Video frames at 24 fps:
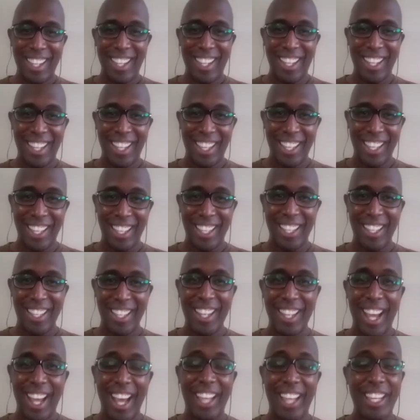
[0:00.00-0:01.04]

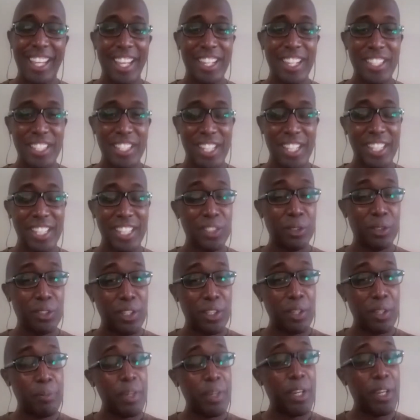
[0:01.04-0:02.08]
and I got a chance to do a
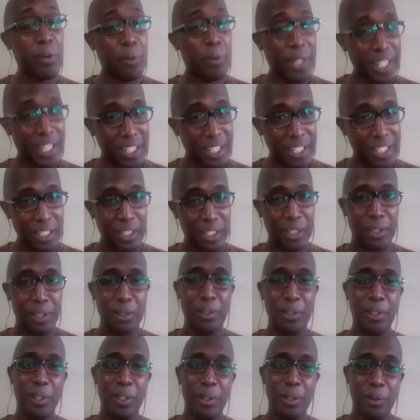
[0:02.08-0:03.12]
little bit of
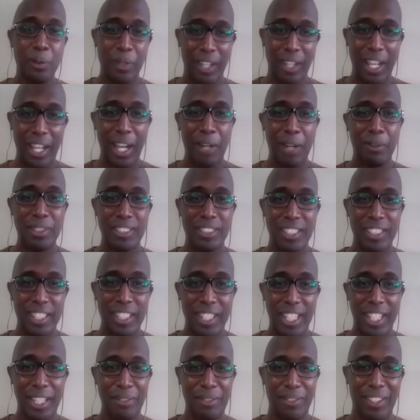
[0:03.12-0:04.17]
radio when I was in the
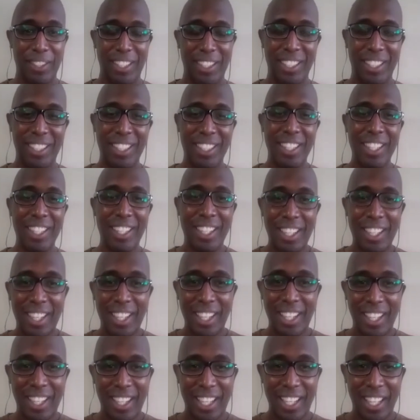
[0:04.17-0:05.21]
Navy,
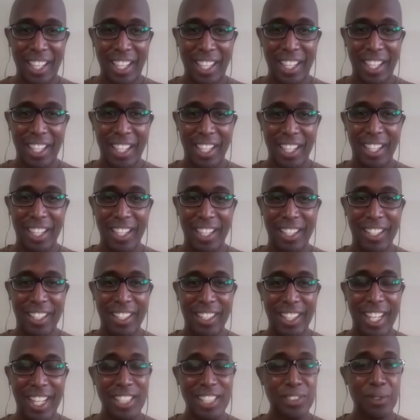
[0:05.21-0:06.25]

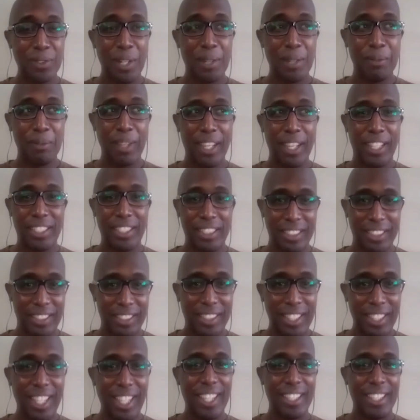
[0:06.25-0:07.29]
and that's where I'm like,
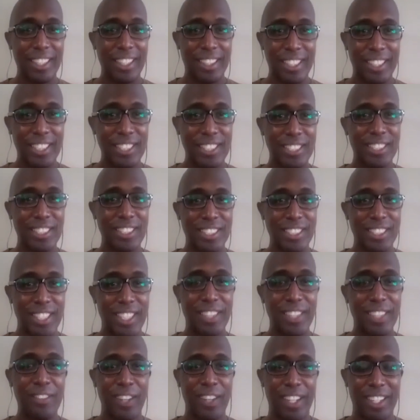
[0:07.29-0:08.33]
this is
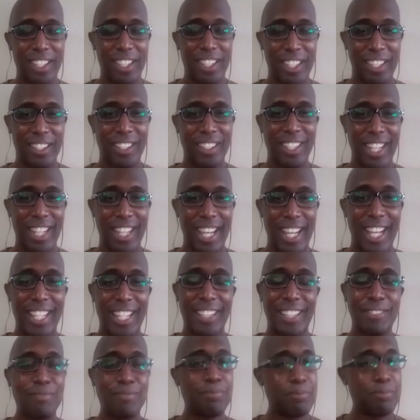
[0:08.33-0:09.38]
it right here.
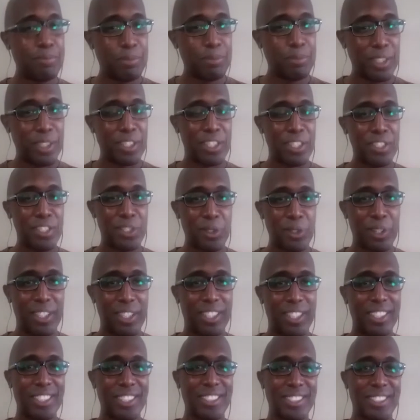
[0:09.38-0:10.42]
I really enjoy
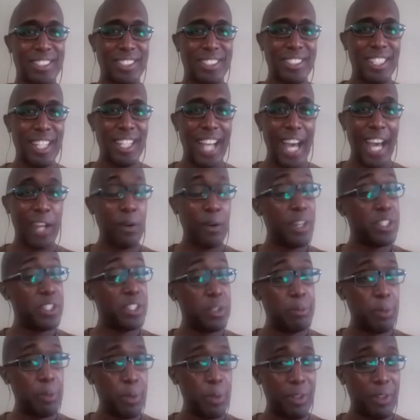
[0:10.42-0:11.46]
this. How do I do
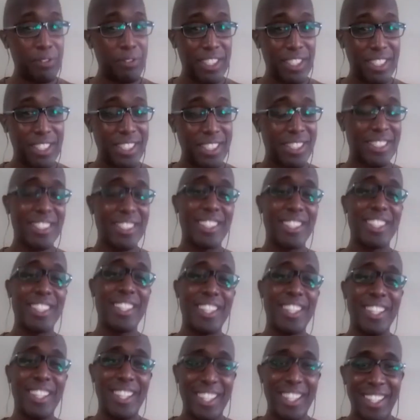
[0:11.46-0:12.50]
more of this? That's
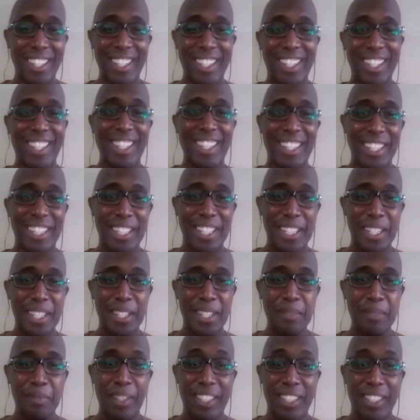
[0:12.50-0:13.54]
fun. Let's